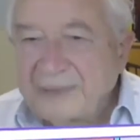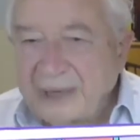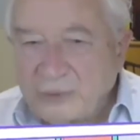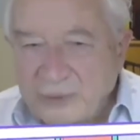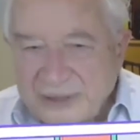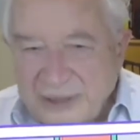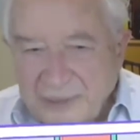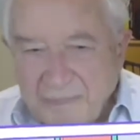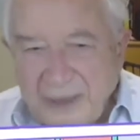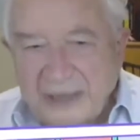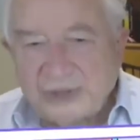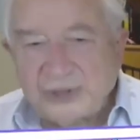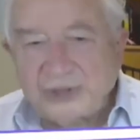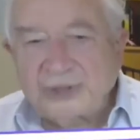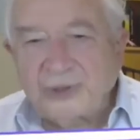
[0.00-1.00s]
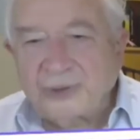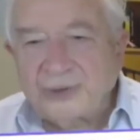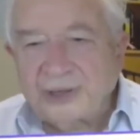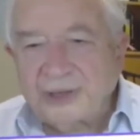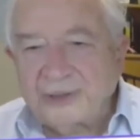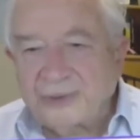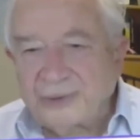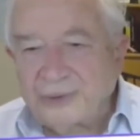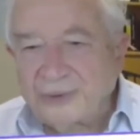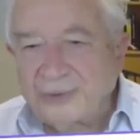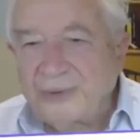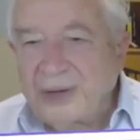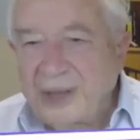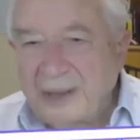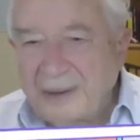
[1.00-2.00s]
It was a pleasure talking to you.
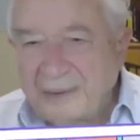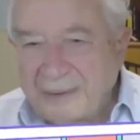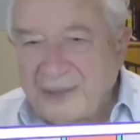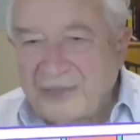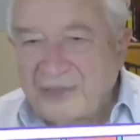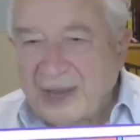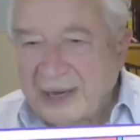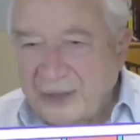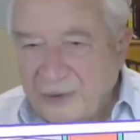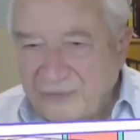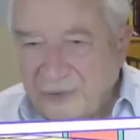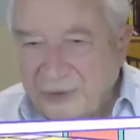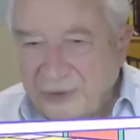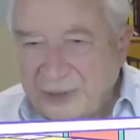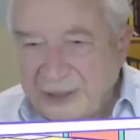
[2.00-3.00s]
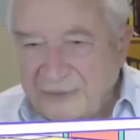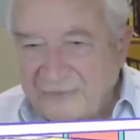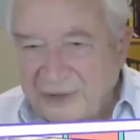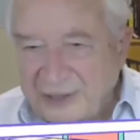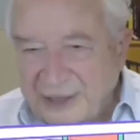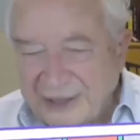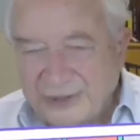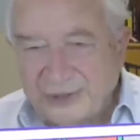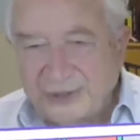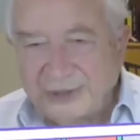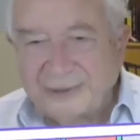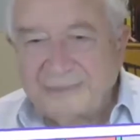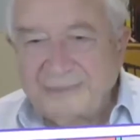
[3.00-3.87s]
Thank you for the invitation.